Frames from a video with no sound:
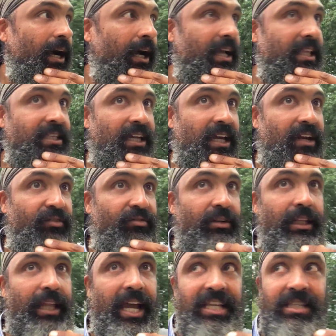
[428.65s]
It's kind of
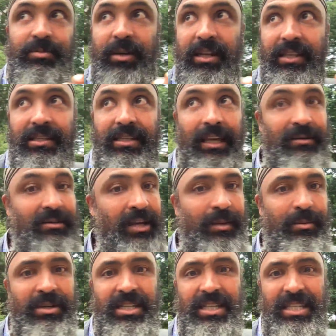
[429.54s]
relaxed, but at the same
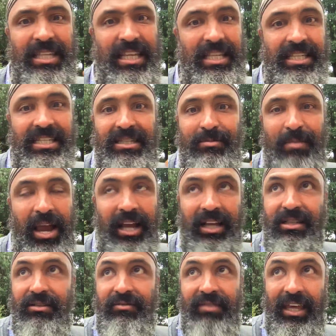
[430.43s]
time, it
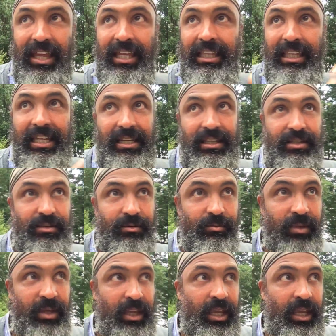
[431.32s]
smacks of that elitism,